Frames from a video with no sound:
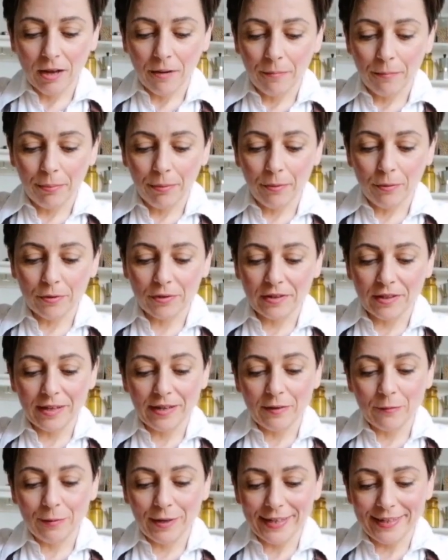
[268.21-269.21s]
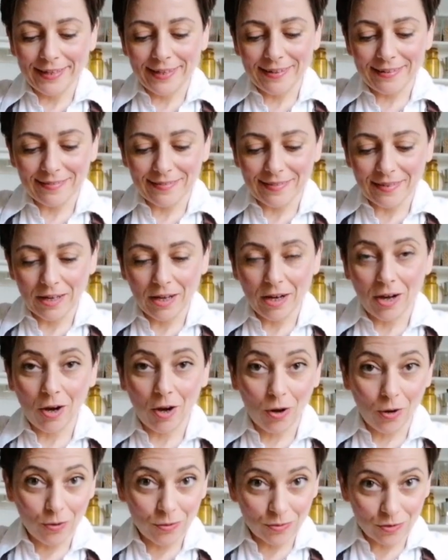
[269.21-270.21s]
pour the ingredients
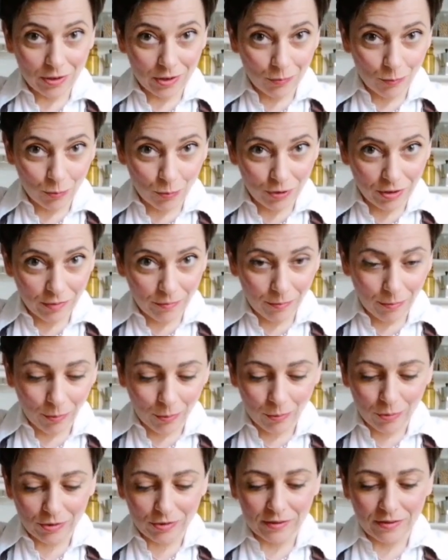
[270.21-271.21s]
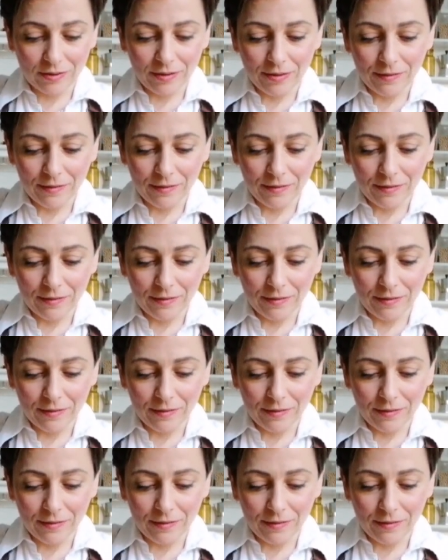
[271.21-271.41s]
onto the wooden board.